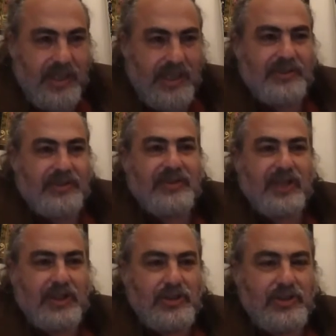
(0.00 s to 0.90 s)
And the
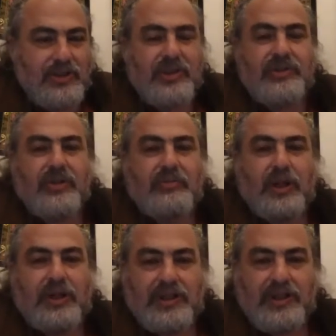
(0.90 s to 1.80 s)
tension in your
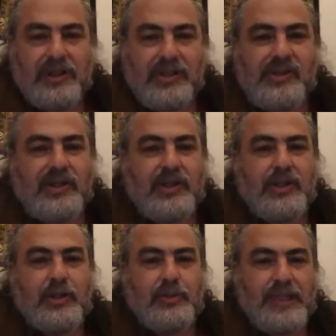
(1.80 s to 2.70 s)
body is
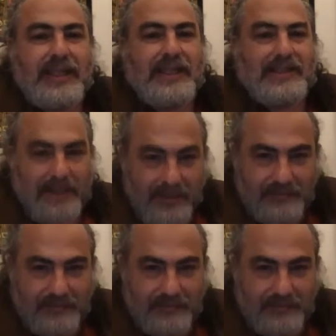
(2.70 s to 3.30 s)
accumulating.